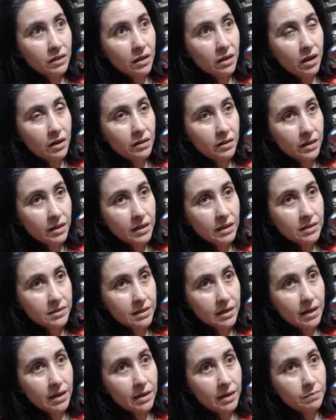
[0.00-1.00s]
lot of things
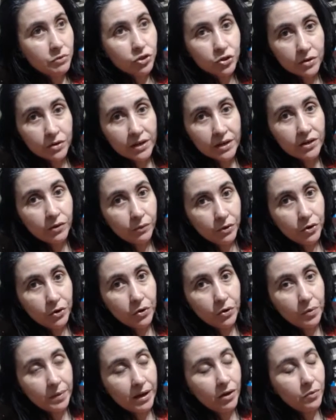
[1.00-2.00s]
that I'm sure I don't
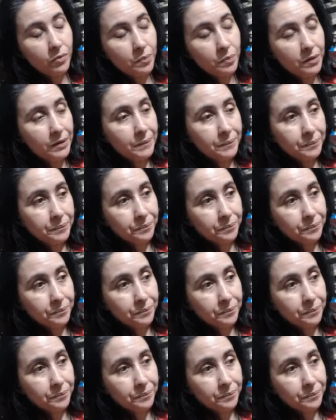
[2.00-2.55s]
know about, but